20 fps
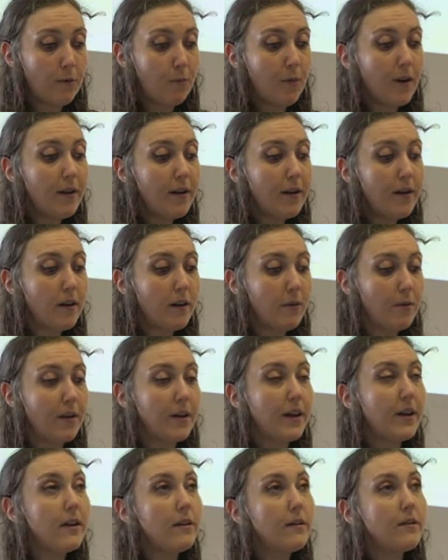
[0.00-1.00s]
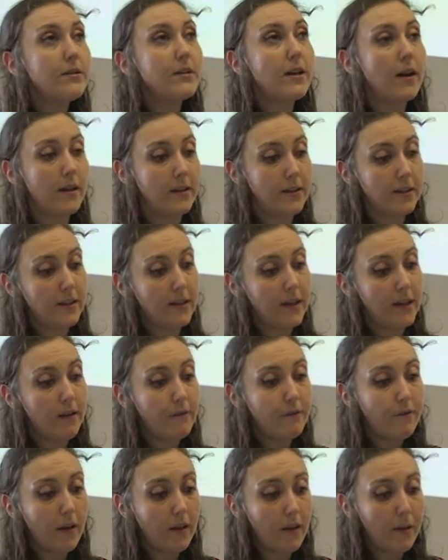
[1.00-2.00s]
and Whitaker would accuse Huxley of
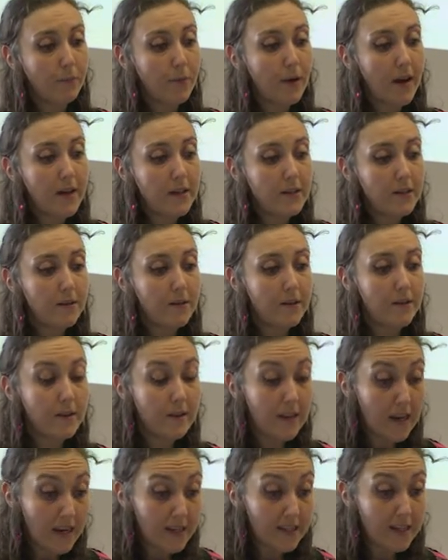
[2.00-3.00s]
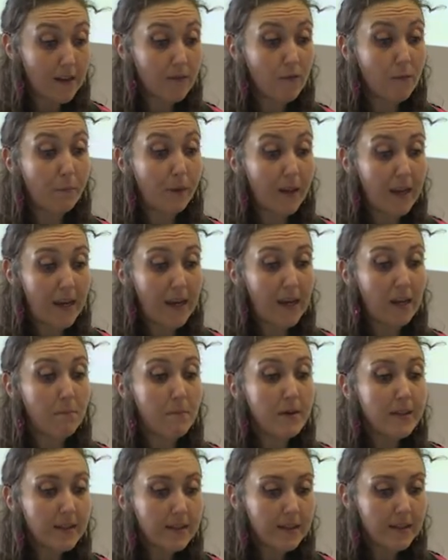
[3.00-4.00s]
falling prey to the idea of a Blakean
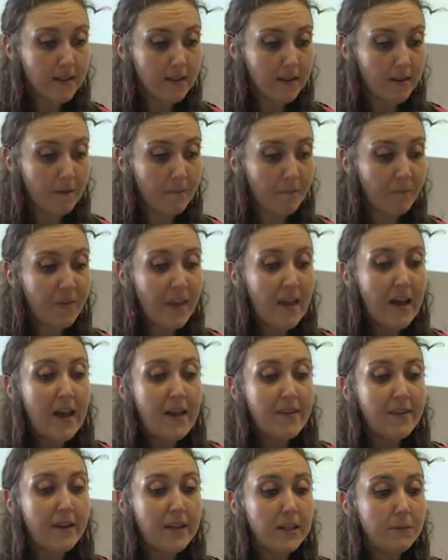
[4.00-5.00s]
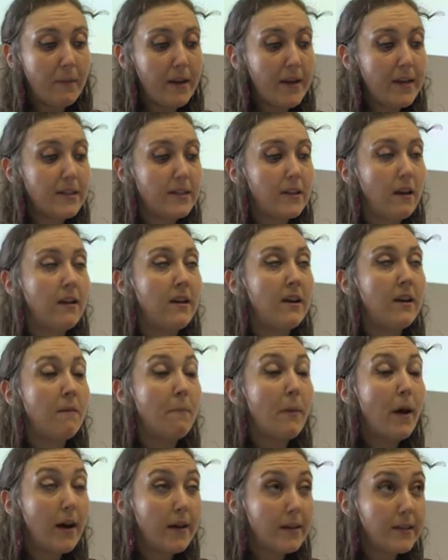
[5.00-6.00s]
mysticism that is based on an
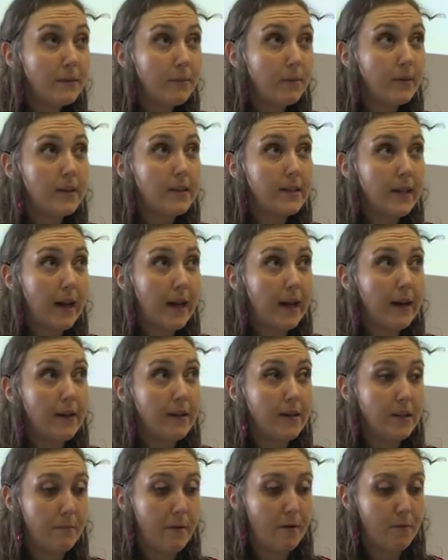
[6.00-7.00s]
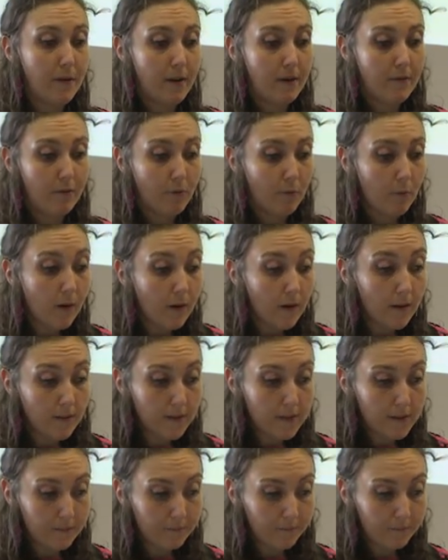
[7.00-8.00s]
impossible desire to be rid of the
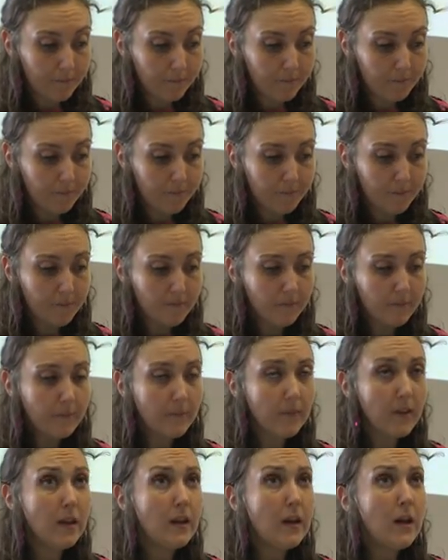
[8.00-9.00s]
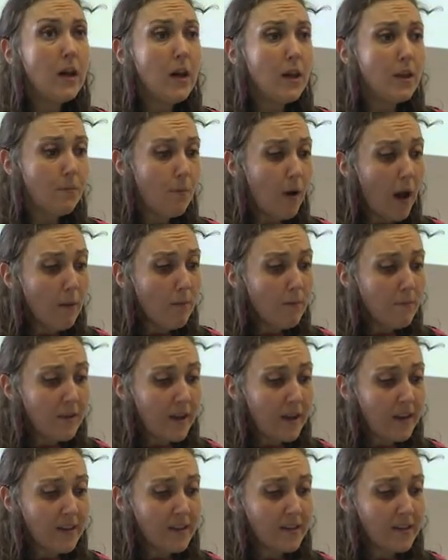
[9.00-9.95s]
world. The problem then